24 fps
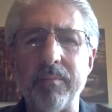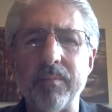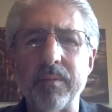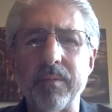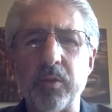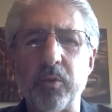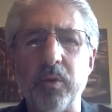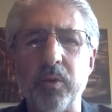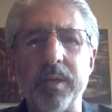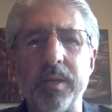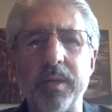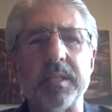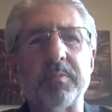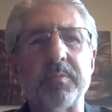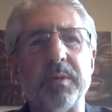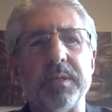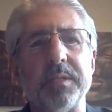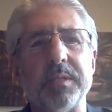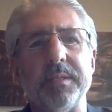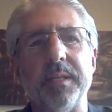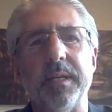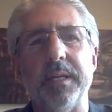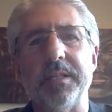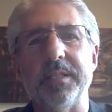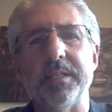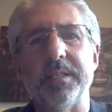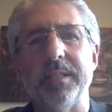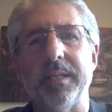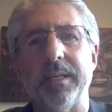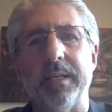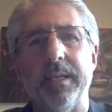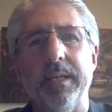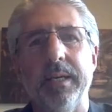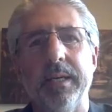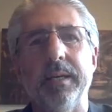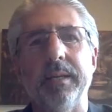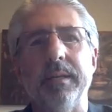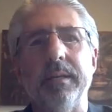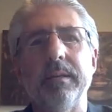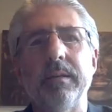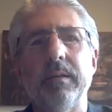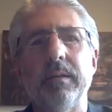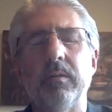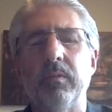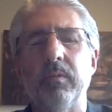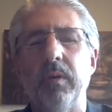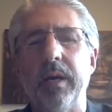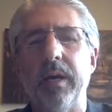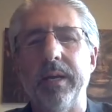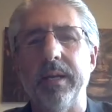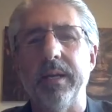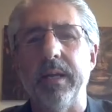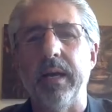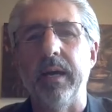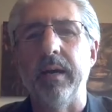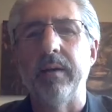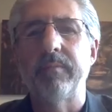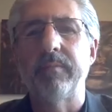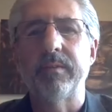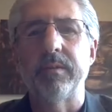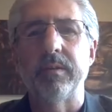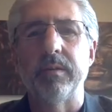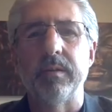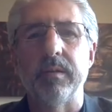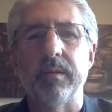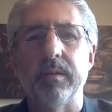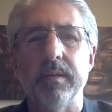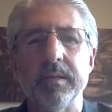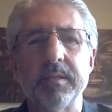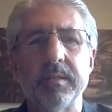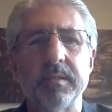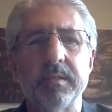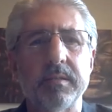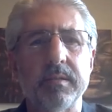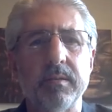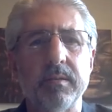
doing this presentation again right after this